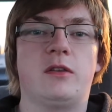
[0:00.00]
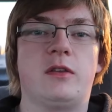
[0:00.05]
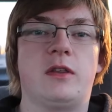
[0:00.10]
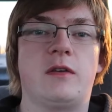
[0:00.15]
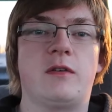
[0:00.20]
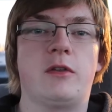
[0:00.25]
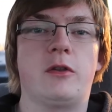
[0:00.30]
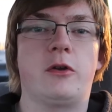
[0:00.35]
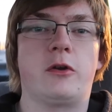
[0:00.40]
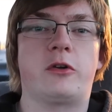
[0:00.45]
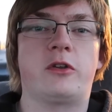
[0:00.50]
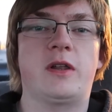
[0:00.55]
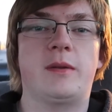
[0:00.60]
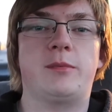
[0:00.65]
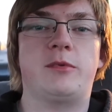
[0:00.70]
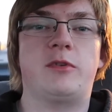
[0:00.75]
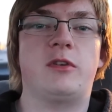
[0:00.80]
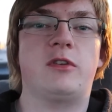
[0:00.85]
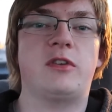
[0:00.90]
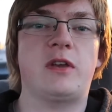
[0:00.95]
give a little
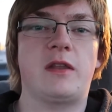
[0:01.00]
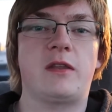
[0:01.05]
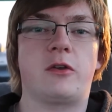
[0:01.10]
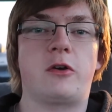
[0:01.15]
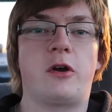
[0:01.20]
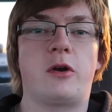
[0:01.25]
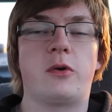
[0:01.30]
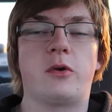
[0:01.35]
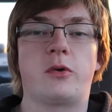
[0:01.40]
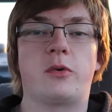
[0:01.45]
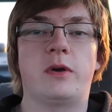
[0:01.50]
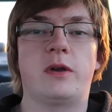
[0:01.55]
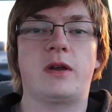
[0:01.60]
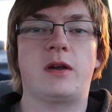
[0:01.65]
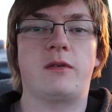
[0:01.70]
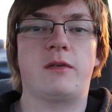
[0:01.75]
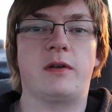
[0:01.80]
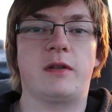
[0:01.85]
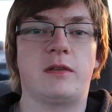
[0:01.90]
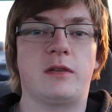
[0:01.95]
clips inside the car real quick
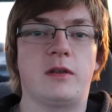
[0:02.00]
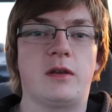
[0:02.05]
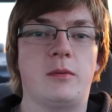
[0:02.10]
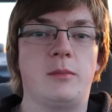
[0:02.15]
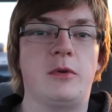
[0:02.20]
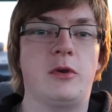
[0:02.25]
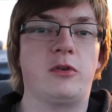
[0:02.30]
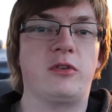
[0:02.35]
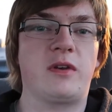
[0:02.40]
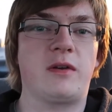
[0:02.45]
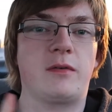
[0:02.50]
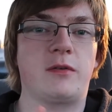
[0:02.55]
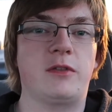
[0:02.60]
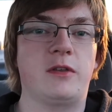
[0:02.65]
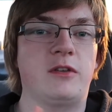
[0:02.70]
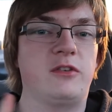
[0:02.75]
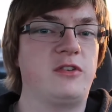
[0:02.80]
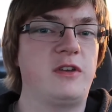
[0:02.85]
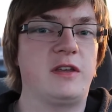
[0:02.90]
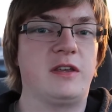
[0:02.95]
of like the mirrors and
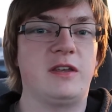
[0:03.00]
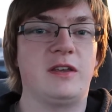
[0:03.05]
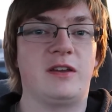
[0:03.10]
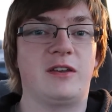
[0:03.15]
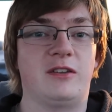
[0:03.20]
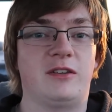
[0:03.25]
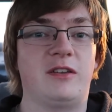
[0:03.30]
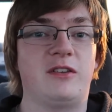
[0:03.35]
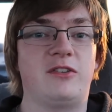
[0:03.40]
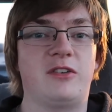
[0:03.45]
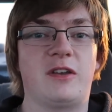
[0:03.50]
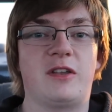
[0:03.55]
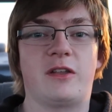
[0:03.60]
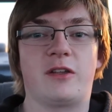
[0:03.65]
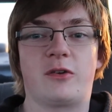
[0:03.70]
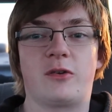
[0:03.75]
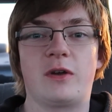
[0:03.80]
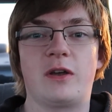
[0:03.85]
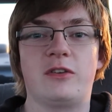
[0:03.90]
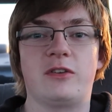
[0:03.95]
everything shaking because they shake
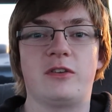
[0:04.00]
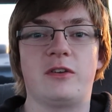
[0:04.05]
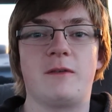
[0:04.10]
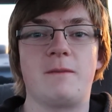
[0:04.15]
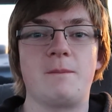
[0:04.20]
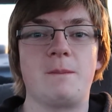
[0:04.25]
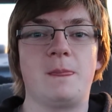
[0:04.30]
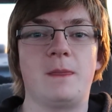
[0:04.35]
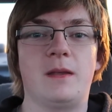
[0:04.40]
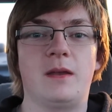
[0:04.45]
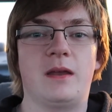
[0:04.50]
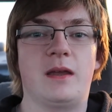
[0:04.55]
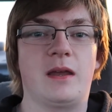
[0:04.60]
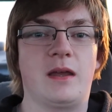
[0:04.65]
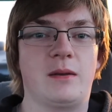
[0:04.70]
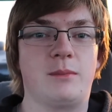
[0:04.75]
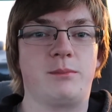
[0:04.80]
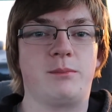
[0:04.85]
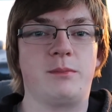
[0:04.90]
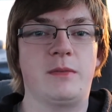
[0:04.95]
like crazy.
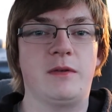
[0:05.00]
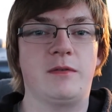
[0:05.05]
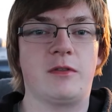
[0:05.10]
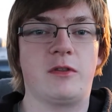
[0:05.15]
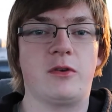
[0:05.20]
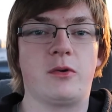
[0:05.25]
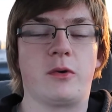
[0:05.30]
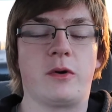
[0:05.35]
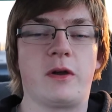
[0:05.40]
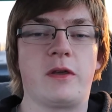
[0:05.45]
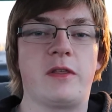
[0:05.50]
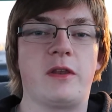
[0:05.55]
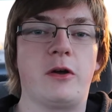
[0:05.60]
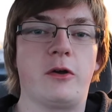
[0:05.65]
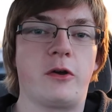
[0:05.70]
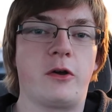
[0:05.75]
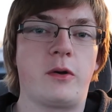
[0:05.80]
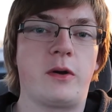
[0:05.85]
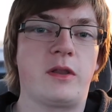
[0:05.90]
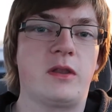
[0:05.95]
And even the door, and then
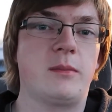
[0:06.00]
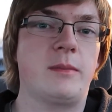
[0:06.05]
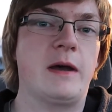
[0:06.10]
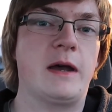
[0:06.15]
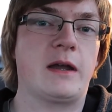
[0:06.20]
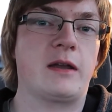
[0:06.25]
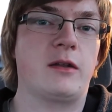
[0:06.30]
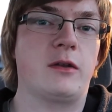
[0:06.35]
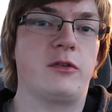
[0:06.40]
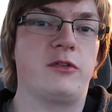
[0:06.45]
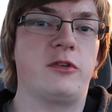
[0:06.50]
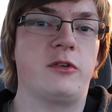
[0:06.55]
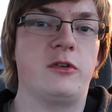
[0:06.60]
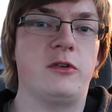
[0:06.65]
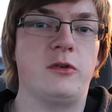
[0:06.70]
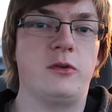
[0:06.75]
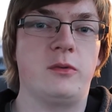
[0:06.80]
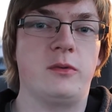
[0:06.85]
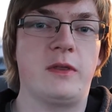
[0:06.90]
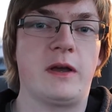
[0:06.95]
I'll go around the back and I'll show
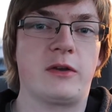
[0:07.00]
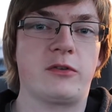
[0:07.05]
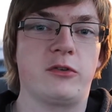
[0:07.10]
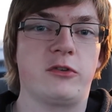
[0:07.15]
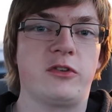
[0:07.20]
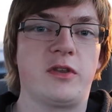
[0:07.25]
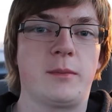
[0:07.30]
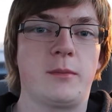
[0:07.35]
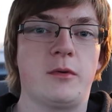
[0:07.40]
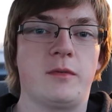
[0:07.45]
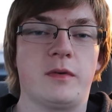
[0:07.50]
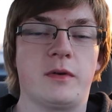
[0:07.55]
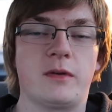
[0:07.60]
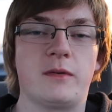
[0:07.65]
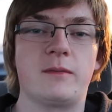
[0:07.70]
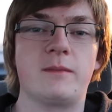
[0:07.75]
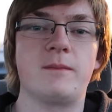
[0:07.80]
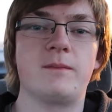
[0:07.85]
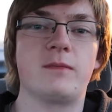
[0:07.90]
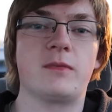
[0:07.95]
you the actual sub
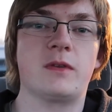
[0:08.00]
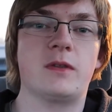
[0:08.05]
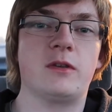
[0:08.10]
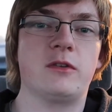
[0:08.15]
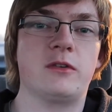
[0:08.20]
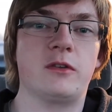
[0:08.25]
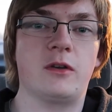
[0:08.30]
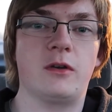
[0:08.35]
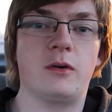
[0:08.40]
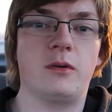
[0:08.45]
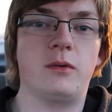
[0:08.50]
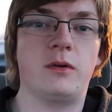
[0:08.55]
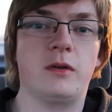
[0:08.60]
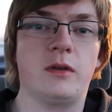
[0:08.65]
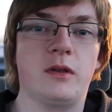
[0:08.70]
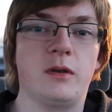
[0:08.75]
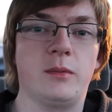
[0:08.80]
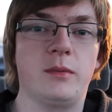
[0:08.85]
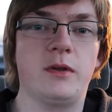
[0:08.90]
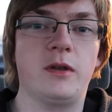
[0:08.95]
moving. So
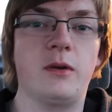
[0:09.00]
here we